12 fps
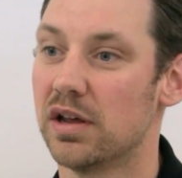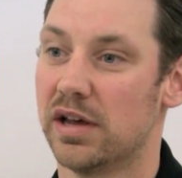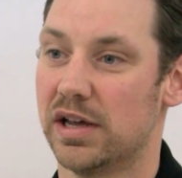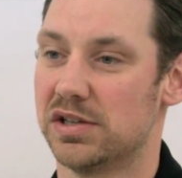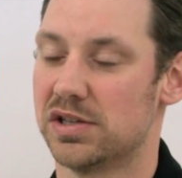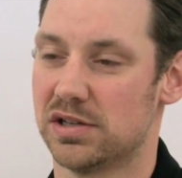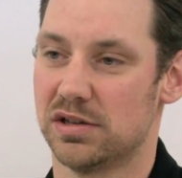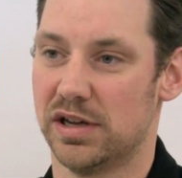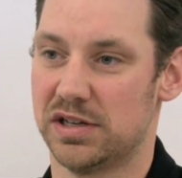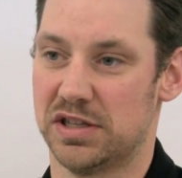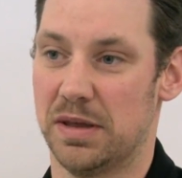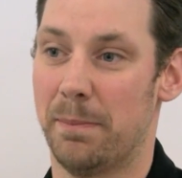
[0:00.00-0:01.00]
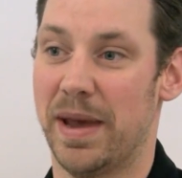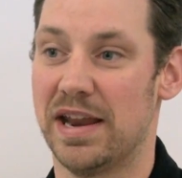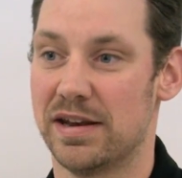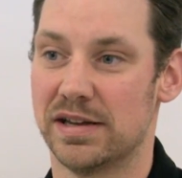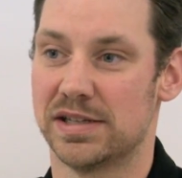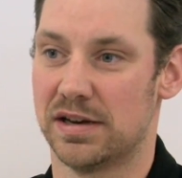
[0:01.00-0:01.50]
it's the
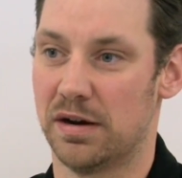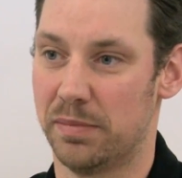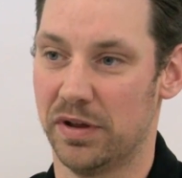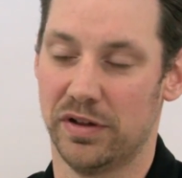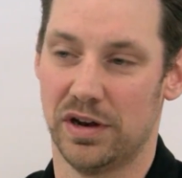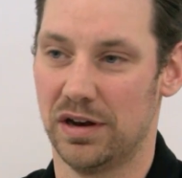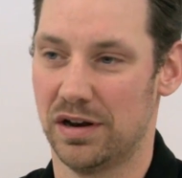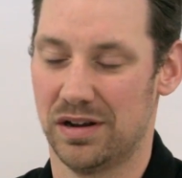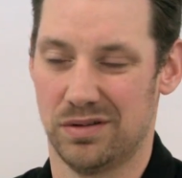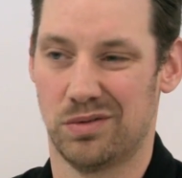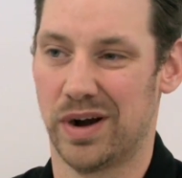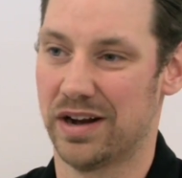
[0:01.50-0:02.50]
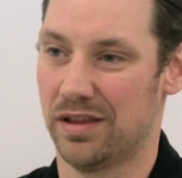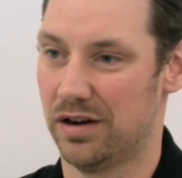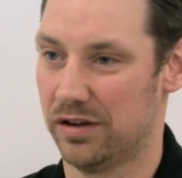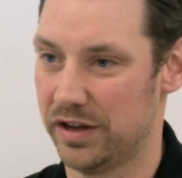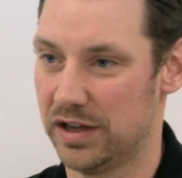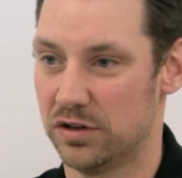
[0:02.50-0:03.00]
maintenance and ability to
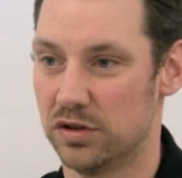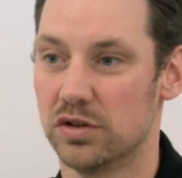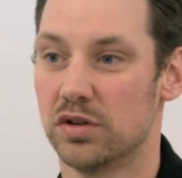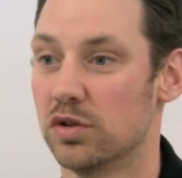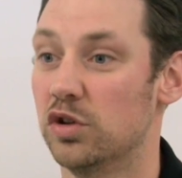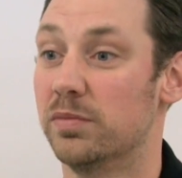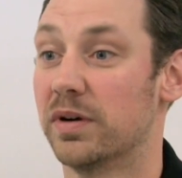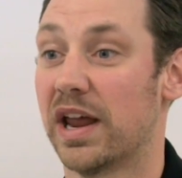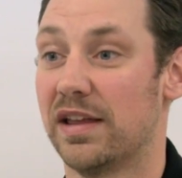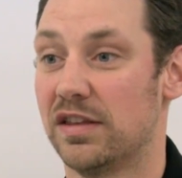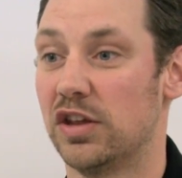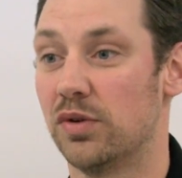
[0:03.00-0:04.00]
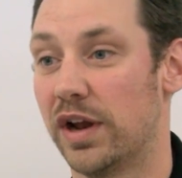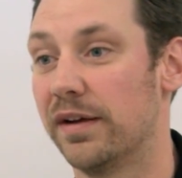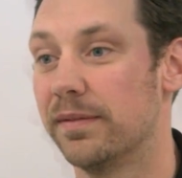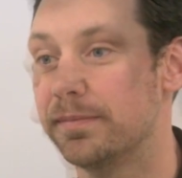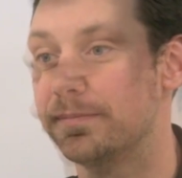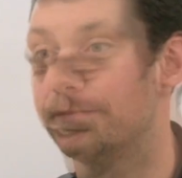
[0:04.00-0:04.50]
regularly lubricate the unit.
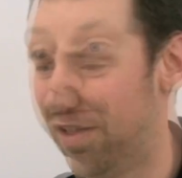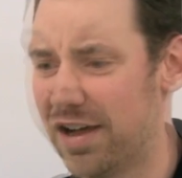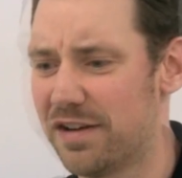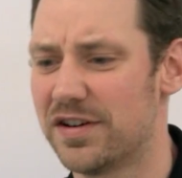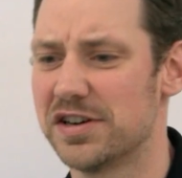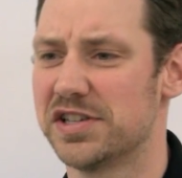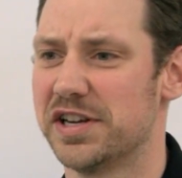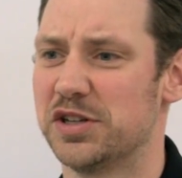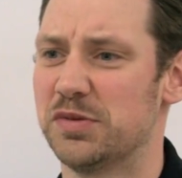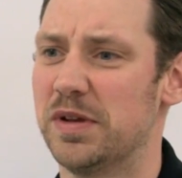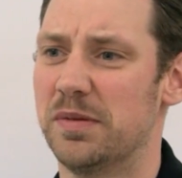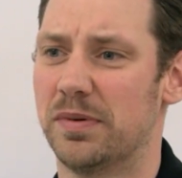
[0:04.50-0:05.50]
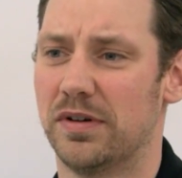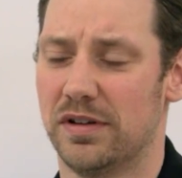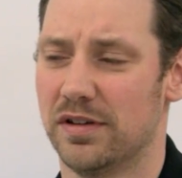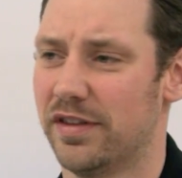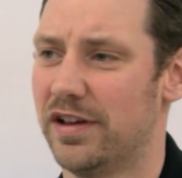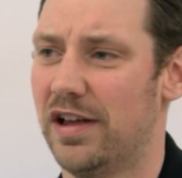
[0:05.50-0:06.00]
A lot of our
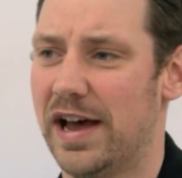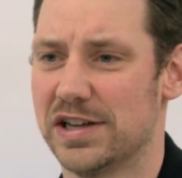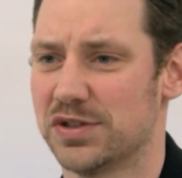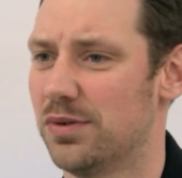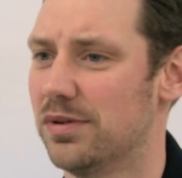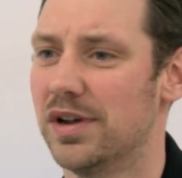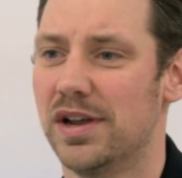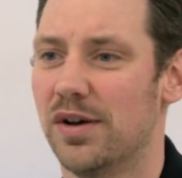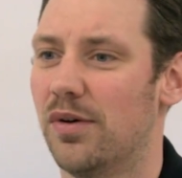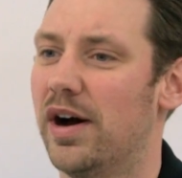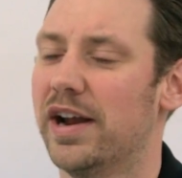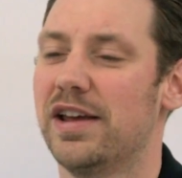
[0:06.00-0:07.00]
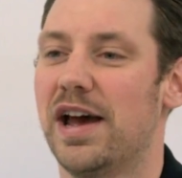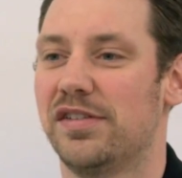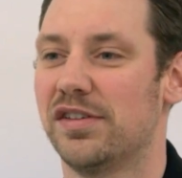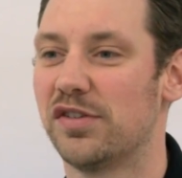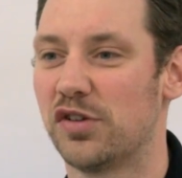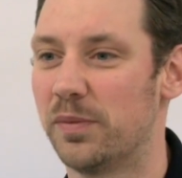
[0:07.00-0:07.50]
salespeople, they'll ask, why are you
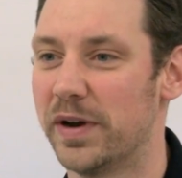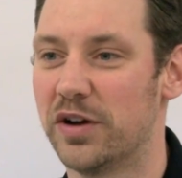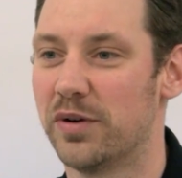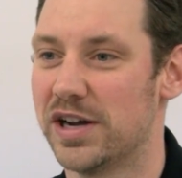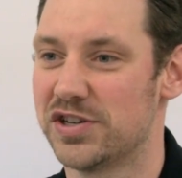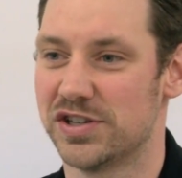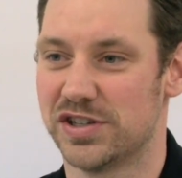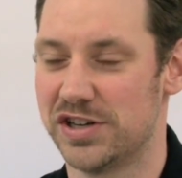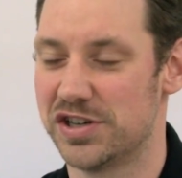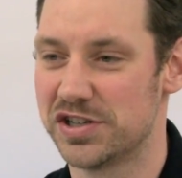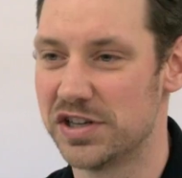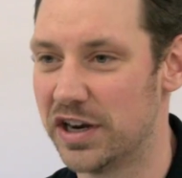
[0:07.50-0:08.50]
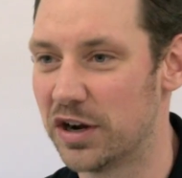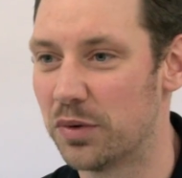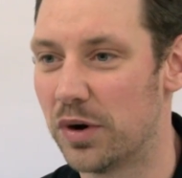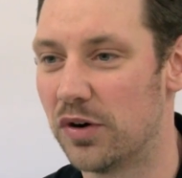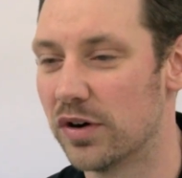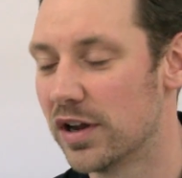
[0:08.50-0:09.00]
asking so many questions? I just need a
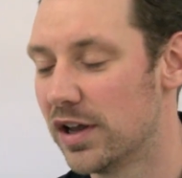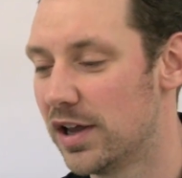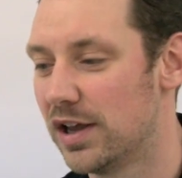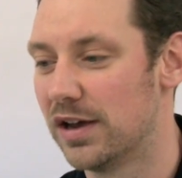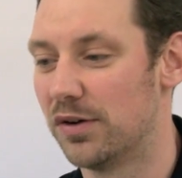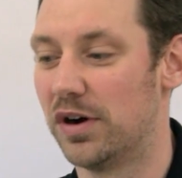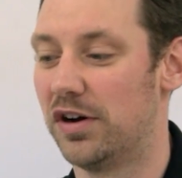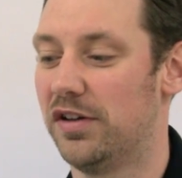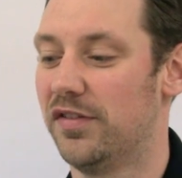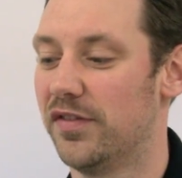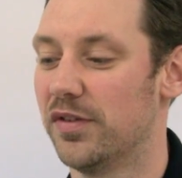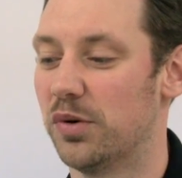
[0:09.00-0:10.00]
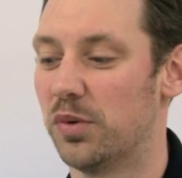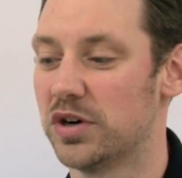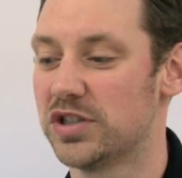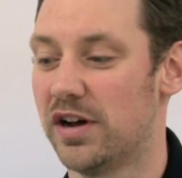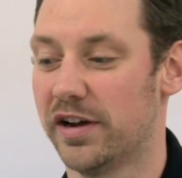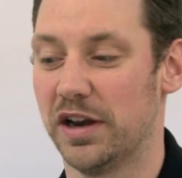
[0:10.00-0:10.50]
quote. Well, we're
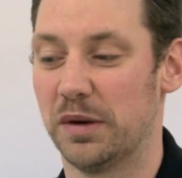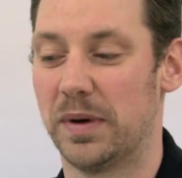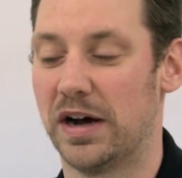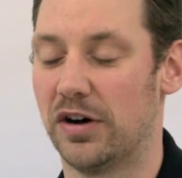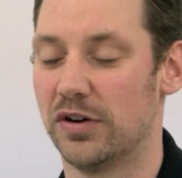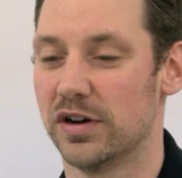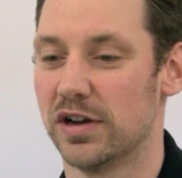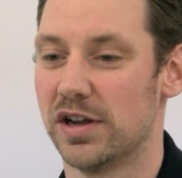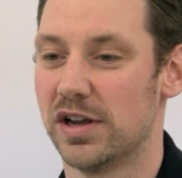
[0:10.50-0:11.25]
talking about